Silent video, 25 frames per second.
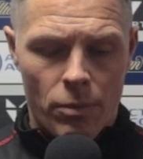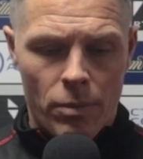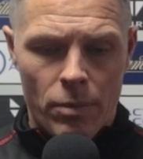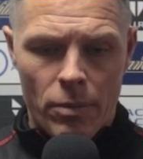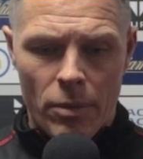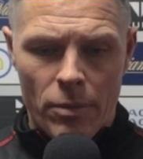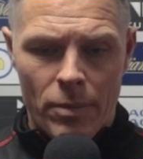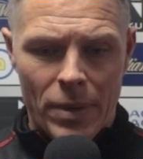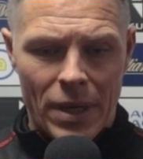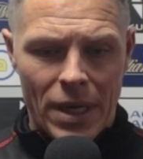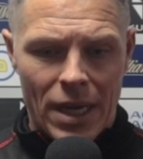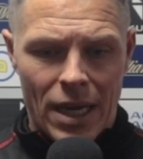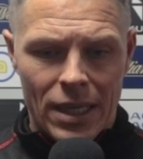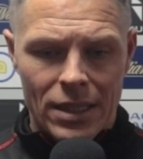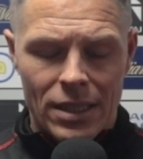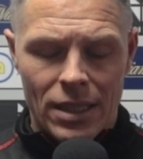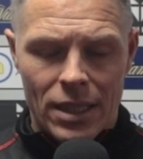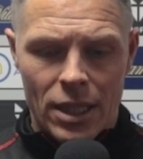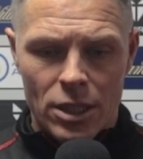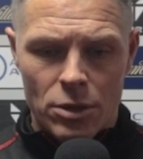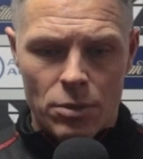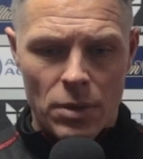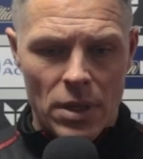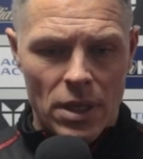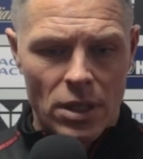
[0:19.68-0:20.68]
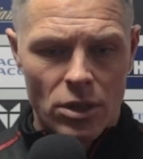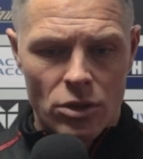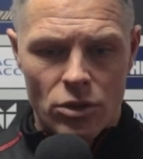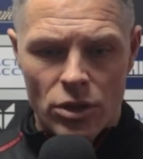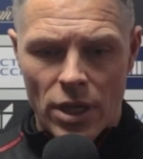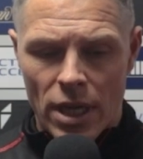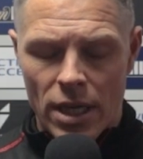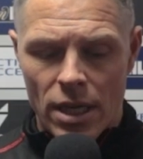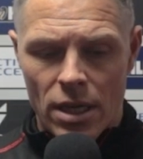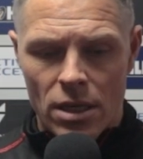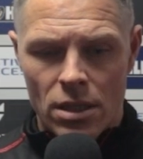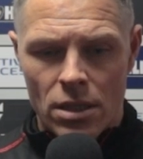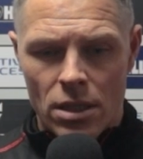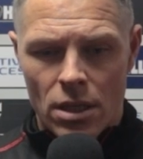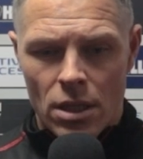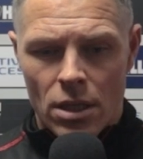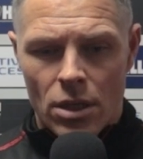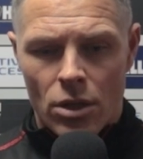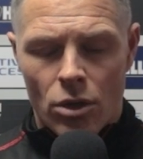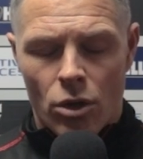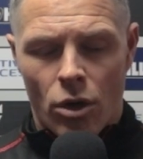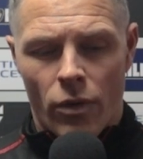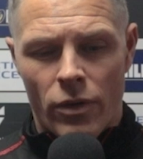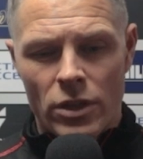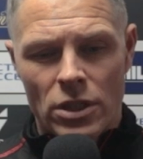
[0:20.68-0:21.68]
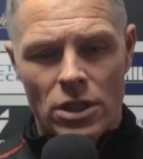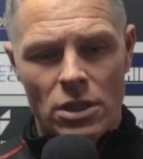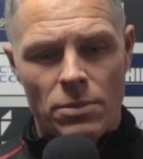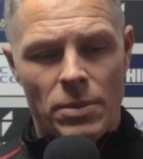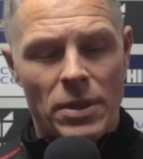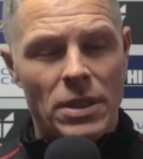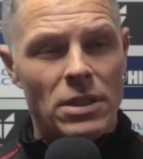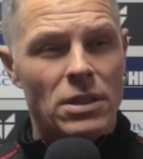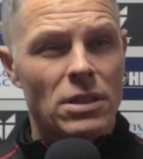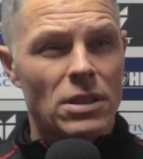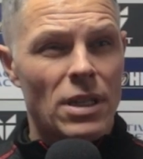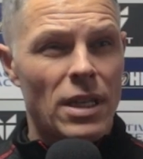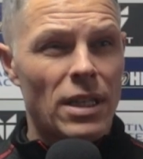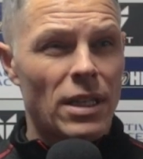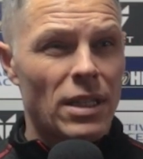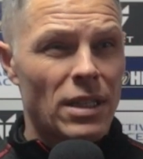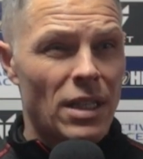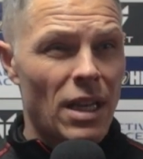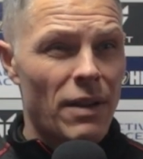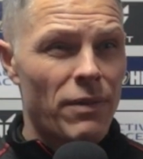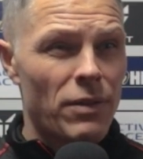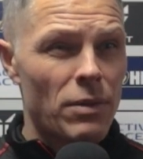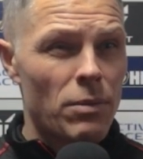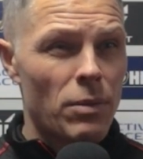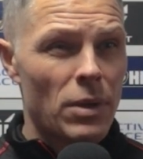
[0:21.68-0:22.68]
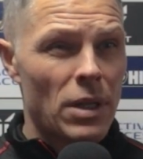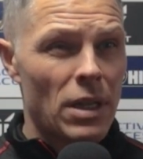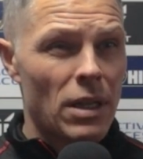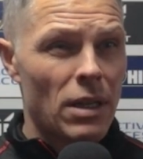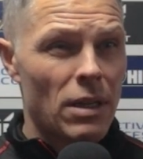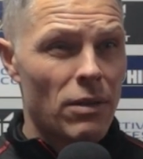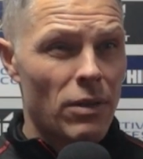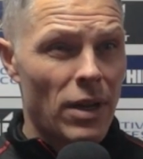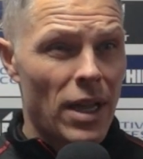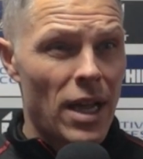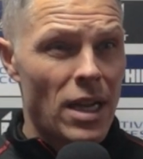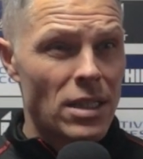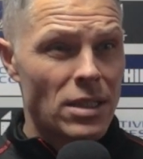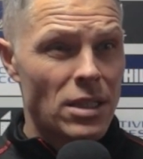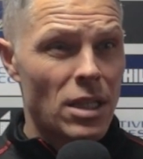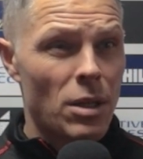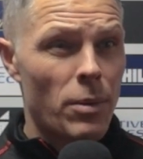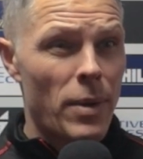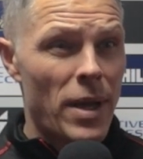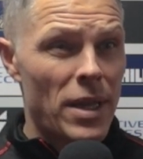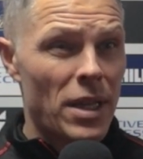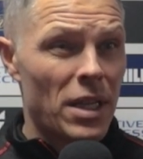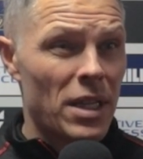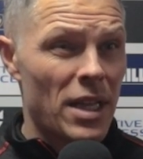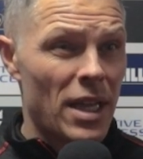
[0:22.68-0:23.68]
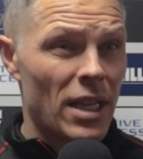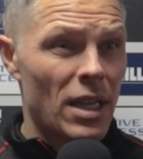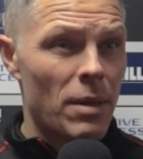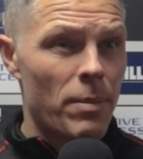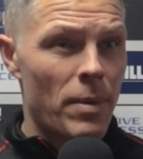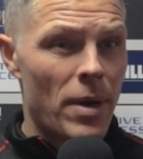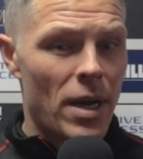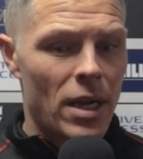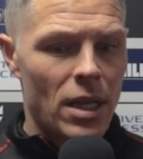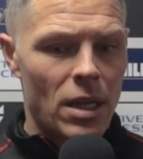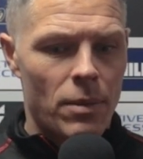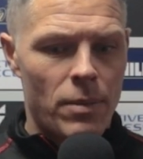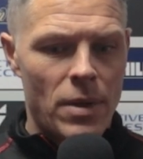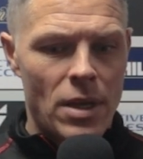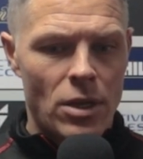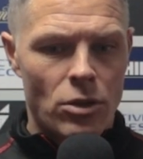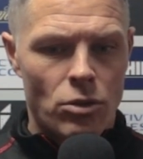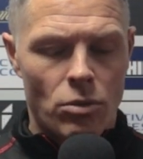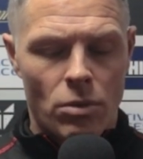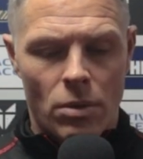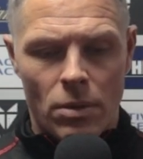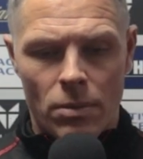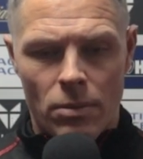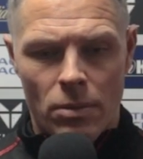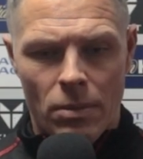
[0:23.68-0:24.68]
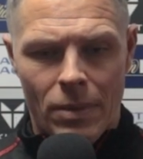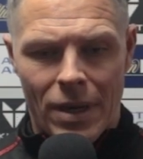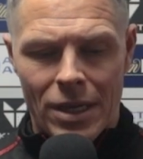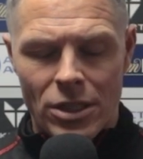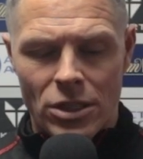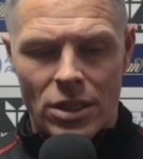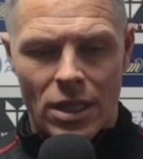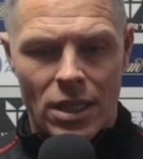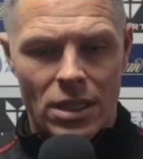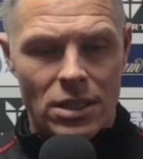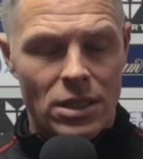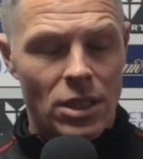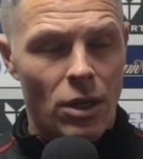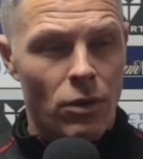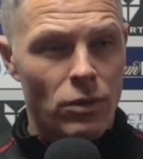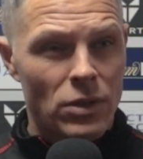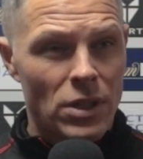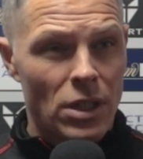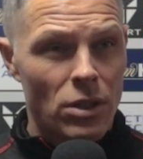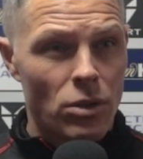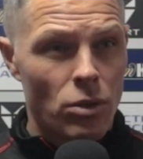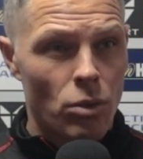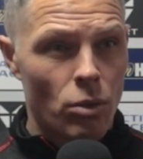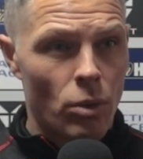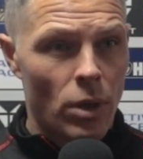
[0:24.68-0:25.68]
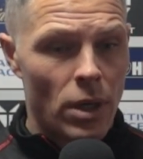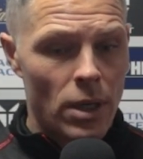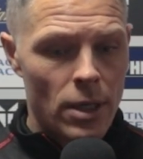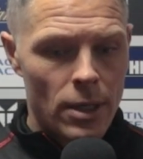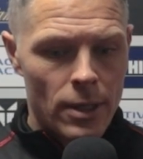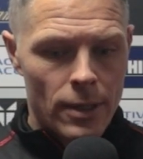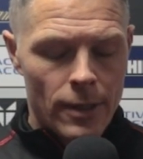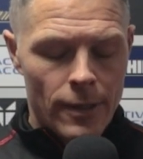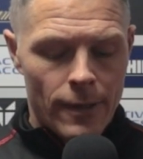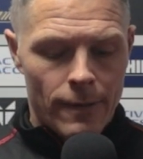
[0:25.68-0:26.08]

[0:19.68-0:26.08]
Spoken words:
we've been at it this week in training. Obviously it's been slightly different with regards to the weather the early part of the week, so we managed to get ourselves indoor,